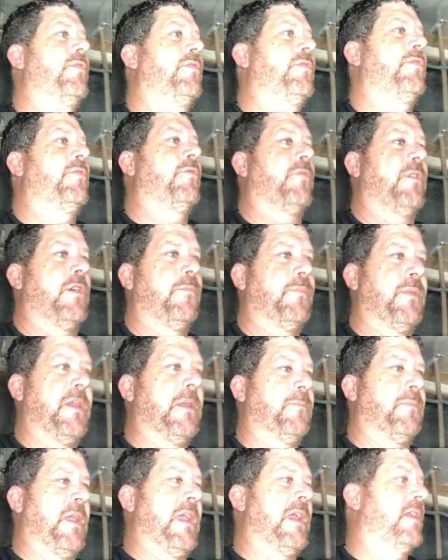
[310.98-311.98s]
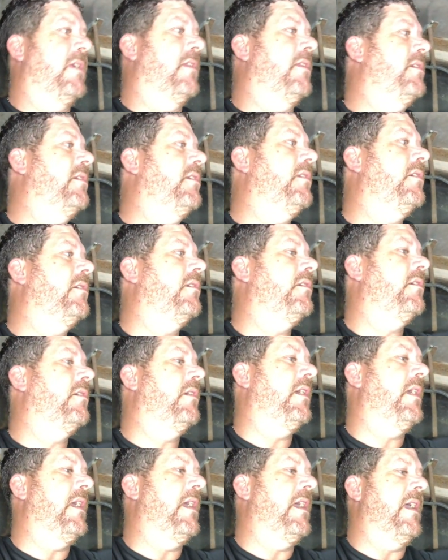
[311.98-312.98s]
they're out being painted,
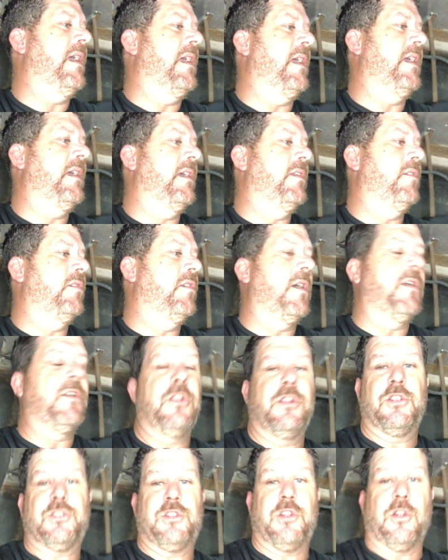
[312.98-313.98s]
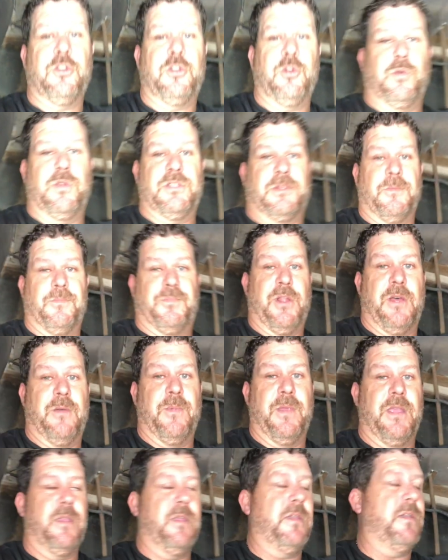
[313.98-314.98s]
and I'm gonna start doing some
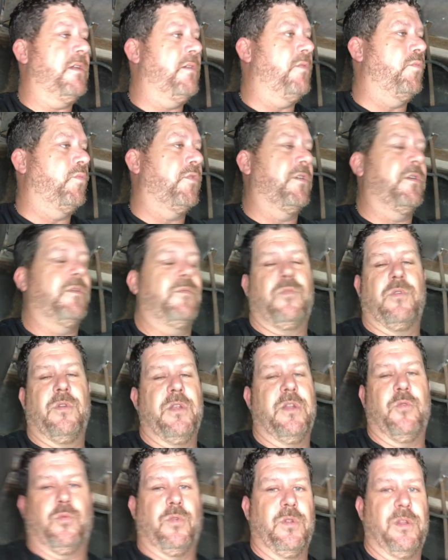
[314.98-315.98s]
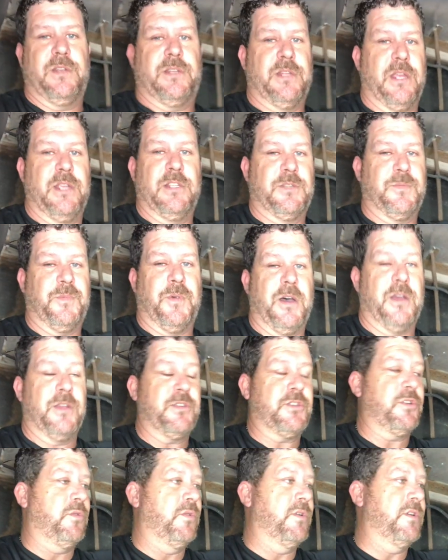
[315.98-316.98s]
plumbing. We're in a really tight spot,
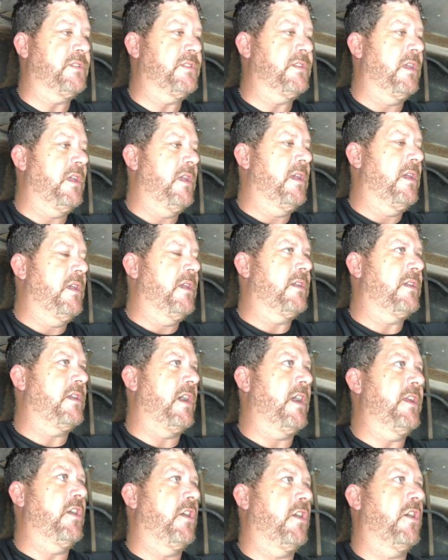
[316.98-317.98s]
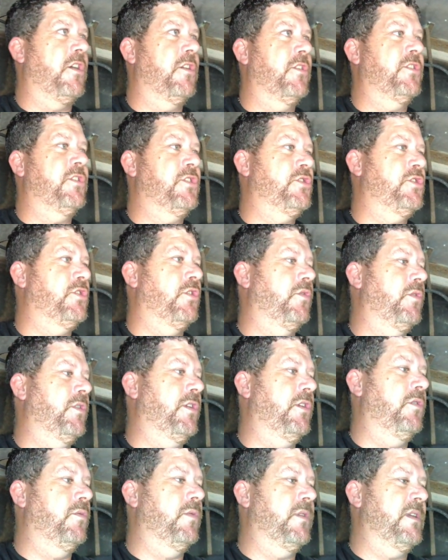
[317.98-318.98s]
so it's kind of hard to show
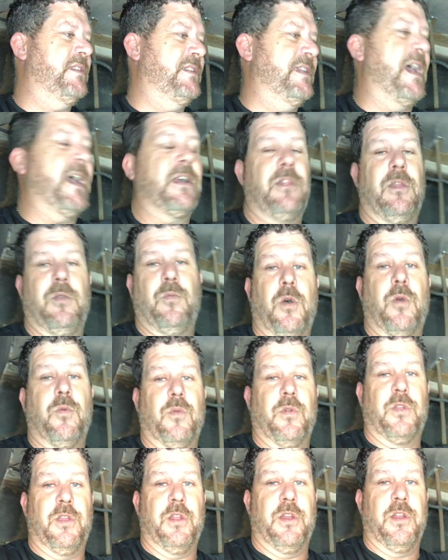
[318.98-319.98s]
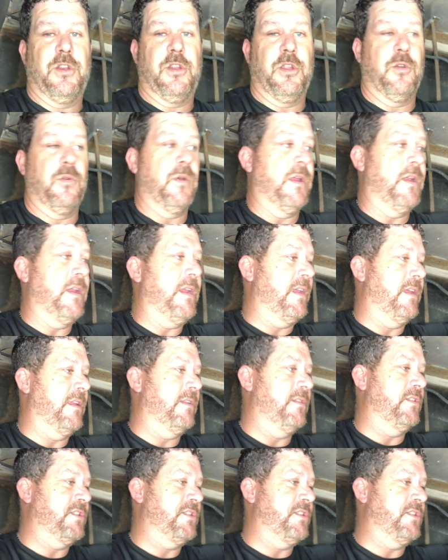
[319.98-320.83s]
you exactly what we're gonna do it in